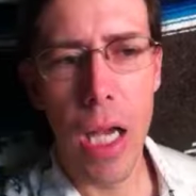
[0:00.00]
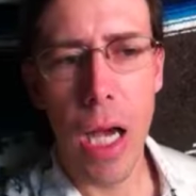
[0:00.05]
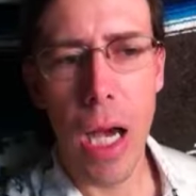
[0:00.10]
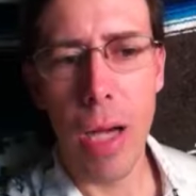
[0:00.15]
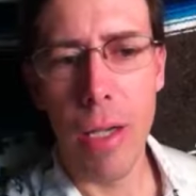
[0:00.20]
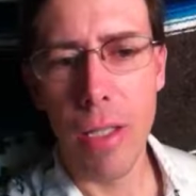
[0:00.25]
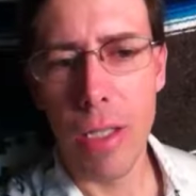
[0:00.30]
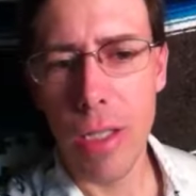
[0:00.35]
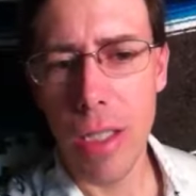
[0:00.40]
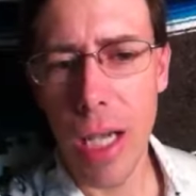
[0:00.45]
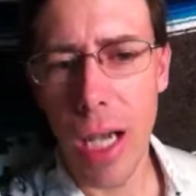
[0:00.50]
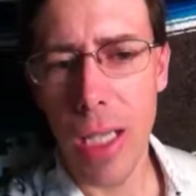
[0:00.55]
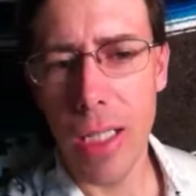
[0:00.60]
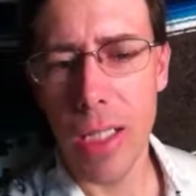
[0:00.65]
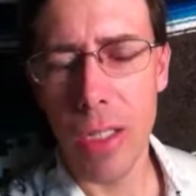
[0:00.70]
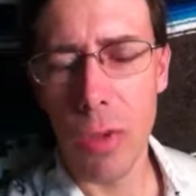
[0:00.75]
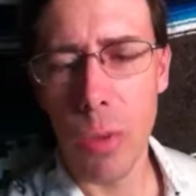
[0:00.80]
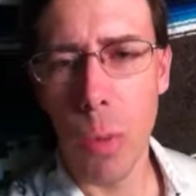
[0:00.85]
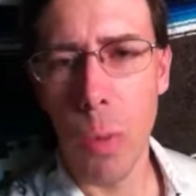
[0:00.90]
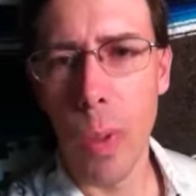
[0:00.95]
I just got
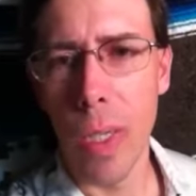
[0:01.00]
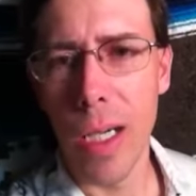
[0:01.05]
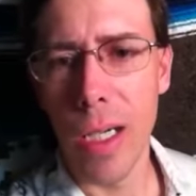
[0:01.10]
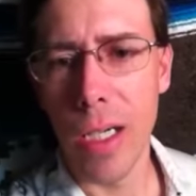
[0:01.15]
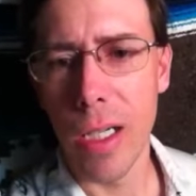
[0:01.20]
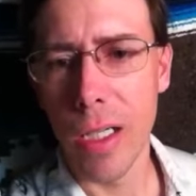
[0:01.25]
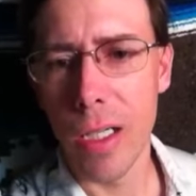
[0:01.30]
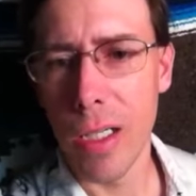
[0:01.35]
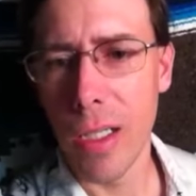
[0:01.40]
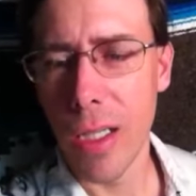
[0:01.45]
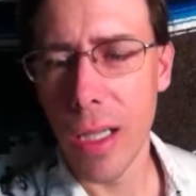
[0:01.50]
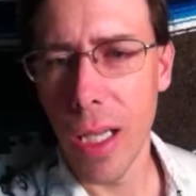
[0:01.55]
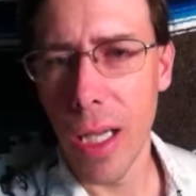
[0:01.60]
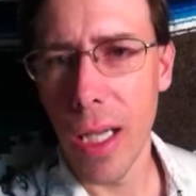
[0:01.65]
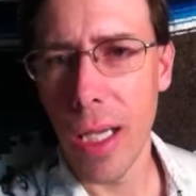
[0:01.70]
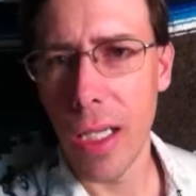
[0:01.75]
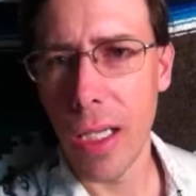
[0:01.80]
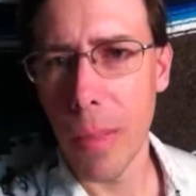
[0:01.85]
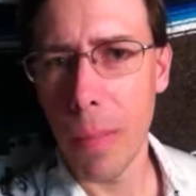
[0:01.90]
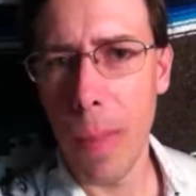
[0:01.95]
just weird
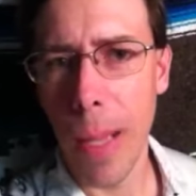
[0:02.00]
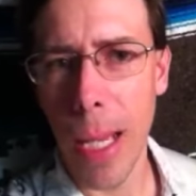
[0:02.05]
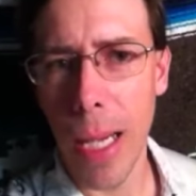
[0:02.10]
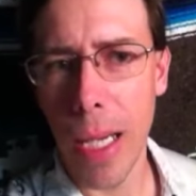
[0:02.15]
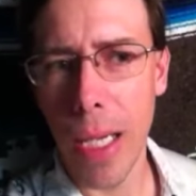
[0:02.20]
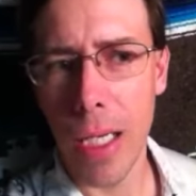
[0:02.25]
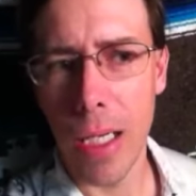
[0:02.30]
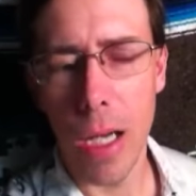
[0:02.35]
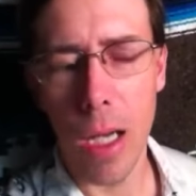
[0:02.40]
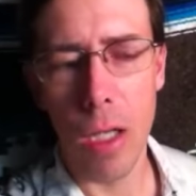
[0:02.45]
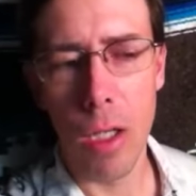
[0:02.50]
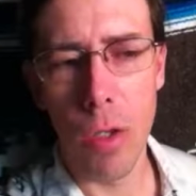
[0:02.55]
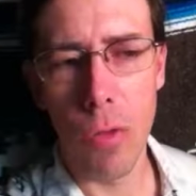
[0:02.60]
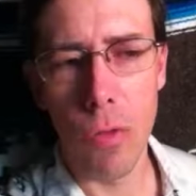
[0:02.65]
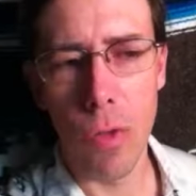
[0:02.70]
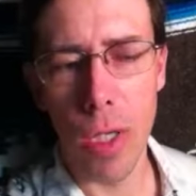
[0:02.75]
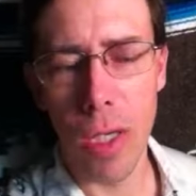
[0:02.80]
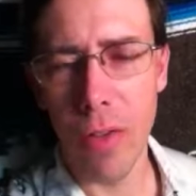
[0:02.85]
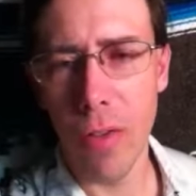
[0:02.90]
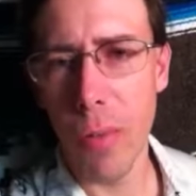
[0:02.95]
like pain all
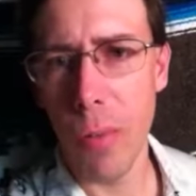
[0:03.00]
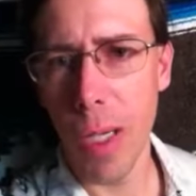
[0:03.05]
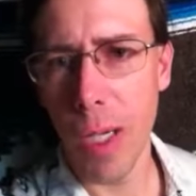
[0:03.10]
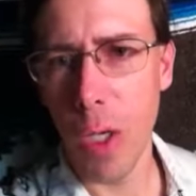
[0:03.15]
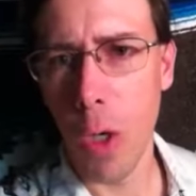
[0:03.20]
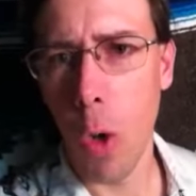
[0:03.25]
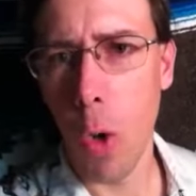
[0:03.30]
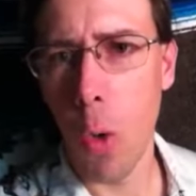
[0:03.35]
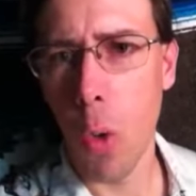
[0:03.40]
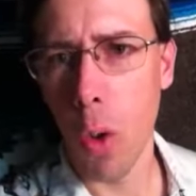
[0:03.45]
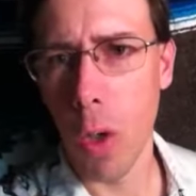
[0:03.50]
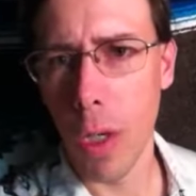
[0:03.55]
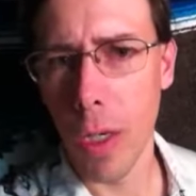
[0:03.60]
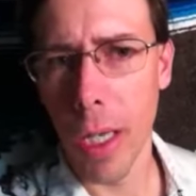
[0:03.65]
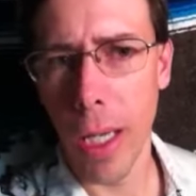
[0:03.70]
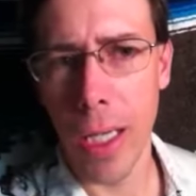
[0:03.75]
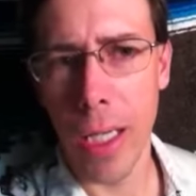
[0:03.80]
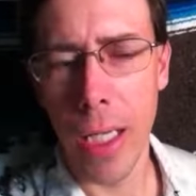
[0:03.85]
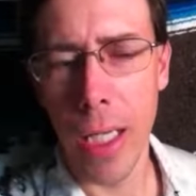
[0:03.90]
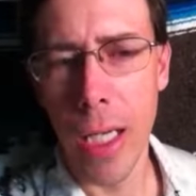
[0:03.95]
over. Even my core
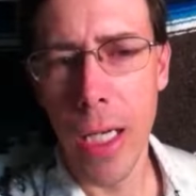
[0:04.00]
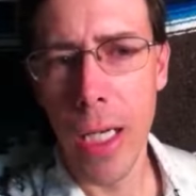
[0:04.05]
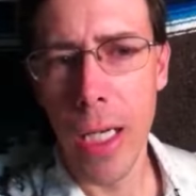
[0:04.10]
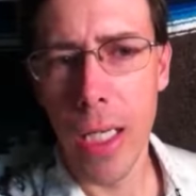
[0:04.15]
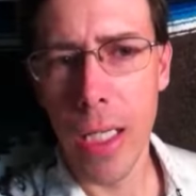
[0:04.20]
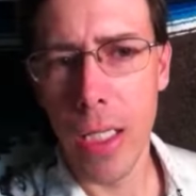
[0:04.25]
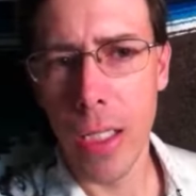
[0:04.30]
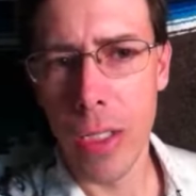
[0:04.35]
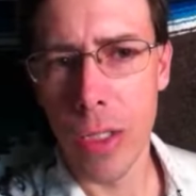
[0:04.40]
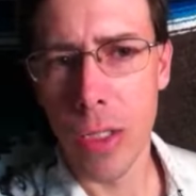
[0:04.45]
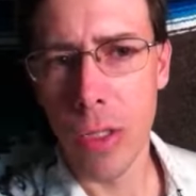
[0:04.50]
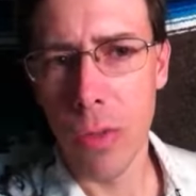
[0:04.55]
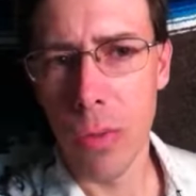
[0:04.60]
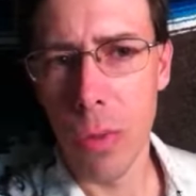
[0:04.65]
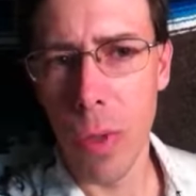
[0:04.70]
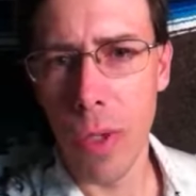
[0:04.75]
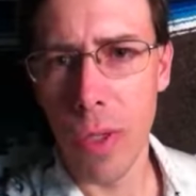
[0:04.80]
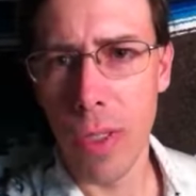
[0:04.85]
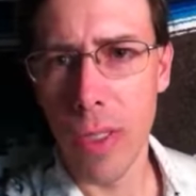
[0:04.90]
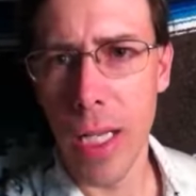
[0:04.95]
like is
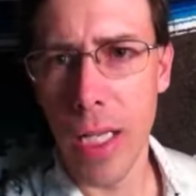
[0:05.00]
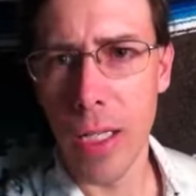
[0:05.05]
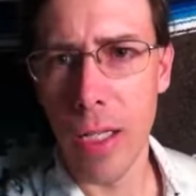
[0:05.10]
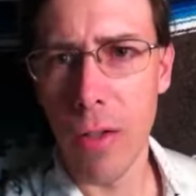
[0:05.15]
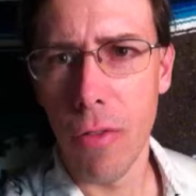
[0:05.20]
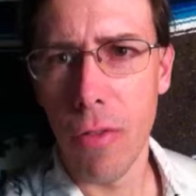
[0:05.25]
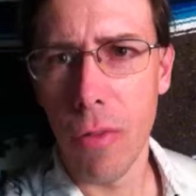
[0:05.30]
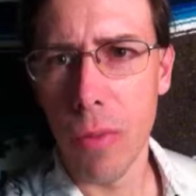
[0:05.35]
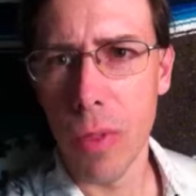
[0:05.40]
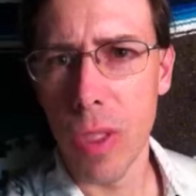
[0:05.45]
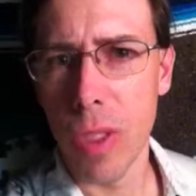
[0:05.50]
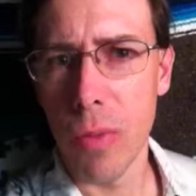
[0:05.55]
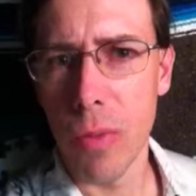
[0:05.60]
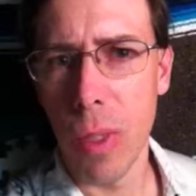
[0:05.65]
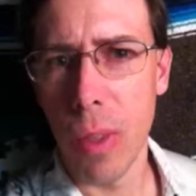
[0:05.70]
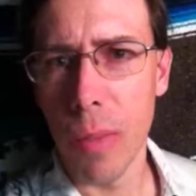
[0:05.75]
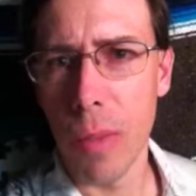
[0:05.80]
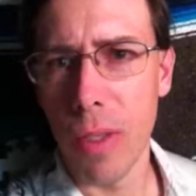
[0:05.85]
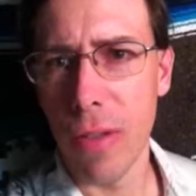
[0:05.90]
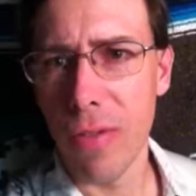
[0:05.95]
rather tender from just
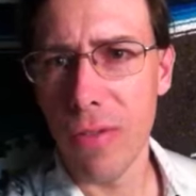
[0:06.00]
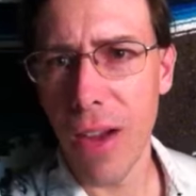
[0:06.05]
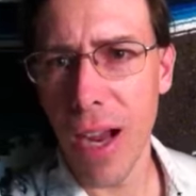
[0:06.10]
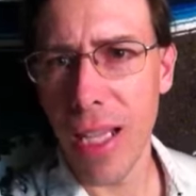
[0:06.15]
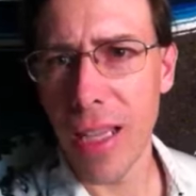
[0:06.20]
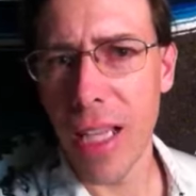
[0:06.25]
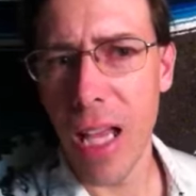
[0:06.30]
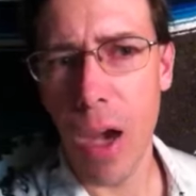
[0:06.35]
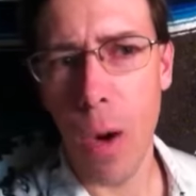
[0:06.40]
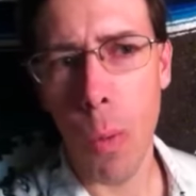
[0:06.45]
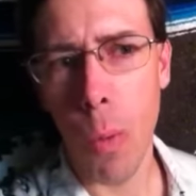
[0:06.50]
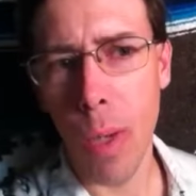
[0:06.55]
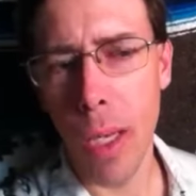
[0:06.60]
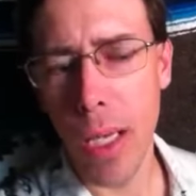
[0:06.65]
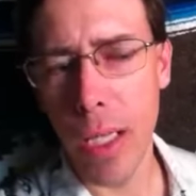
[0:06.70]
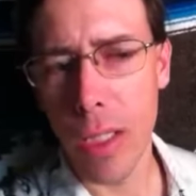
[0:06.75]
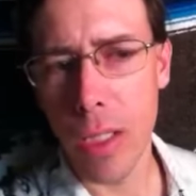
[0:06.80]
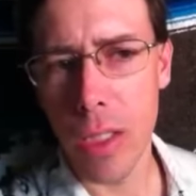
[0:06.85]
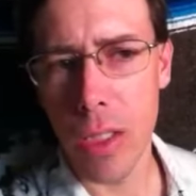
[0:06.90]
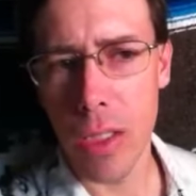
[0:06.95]
being up there fighting that
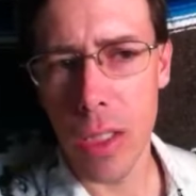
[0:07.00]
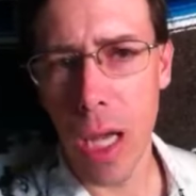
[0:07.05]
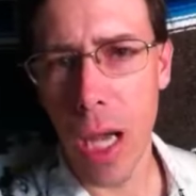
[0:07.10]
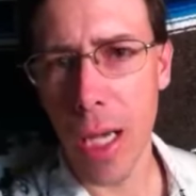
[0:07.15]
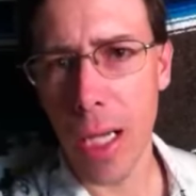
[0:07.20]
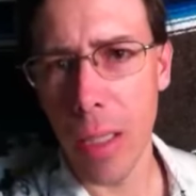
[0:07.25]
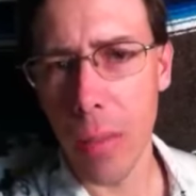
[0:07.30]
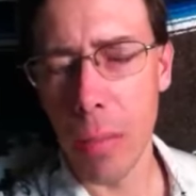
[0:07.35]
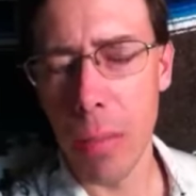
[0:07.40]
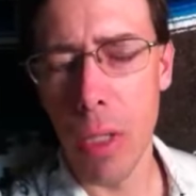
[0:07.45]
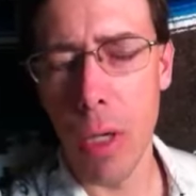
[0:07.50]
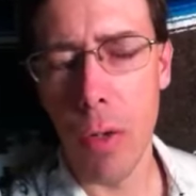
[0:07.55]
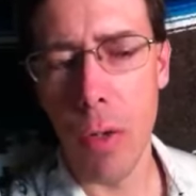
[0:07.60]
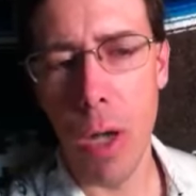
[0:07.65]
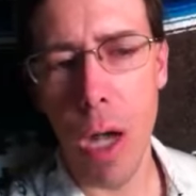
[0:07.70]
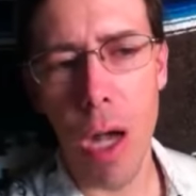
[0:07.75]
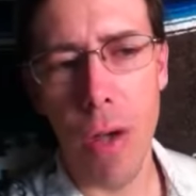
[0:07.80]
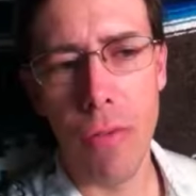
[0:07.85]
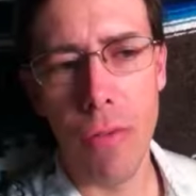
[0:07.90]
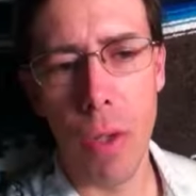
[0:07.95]
wind, just not getting blown
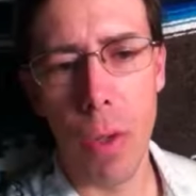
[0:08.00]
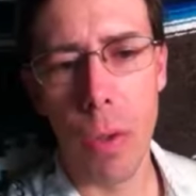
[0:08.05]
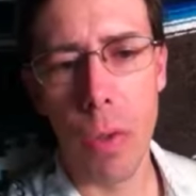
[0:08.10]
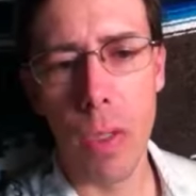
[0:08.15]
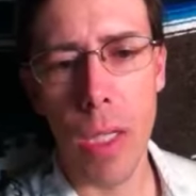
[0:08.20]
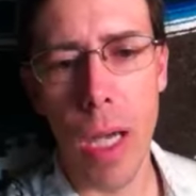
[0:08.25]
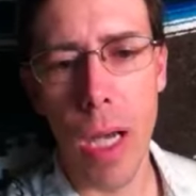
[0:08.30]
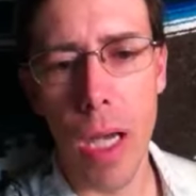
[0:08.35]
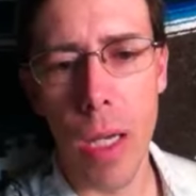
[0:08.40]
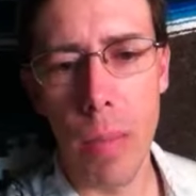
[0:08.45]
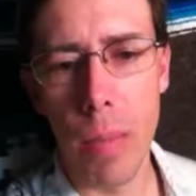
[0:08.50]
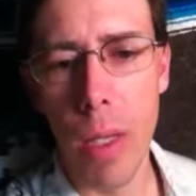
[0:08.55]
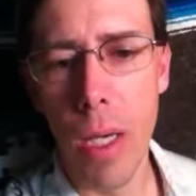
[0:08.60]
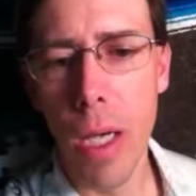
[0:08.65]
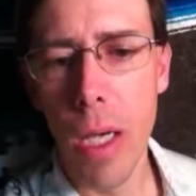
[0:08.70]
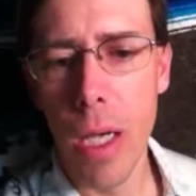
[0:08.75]
off the whole time.